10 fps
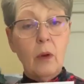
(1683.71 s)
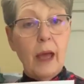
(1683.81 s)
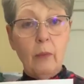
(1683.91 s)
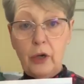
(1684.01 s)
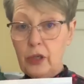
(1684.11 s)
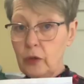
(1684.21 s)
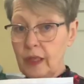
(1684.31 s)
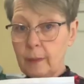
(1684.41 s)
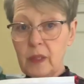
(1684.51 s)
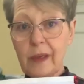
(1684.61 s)
and we're going to do
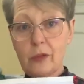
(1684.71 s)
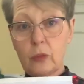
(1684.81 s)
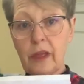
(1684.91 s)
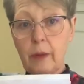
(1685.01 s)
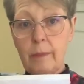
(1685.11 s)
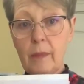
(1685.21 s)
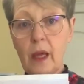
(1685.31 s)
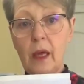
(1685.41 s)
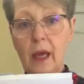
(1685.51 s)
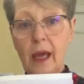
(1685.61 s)
something special with them.
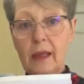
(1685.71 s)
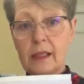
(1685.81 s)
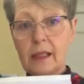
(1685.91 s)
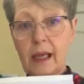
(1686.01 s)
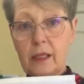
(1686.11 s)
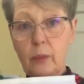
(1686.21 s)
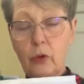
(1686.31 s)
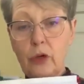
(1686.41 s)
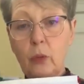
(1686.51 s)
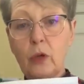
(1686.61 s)
And this next
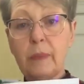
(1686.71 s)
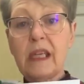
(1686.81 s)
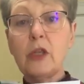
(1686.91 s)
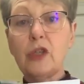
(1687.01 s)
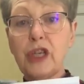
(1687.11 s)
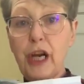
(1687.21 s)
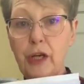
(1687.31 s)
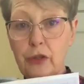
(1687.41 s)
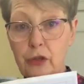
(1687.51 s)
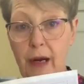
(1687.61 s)
border will be your
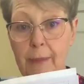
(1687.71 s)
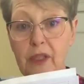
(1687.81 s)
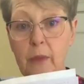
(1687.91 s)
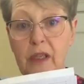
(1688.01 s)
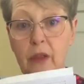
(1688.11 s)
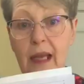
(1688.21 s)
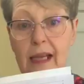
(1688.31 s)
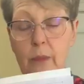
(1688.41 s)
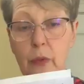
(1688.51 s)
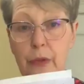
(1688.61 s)
darker scraps to be your
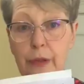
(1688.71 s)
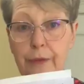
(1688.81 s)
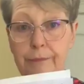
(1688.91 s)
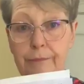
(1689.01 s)
last border.